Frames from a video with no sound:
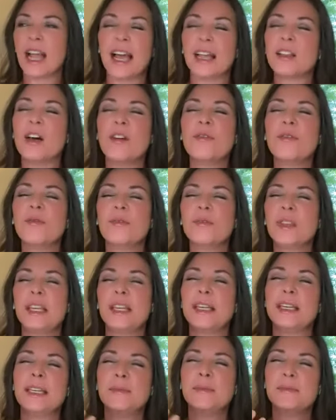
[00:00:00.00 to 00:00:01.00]
love
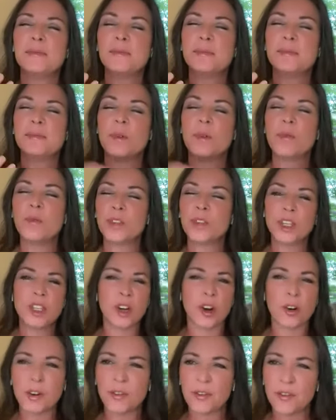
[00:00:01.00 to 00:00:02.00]
the
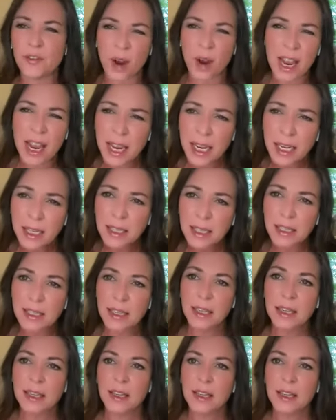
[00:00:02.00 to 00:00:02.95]
turn of phrase.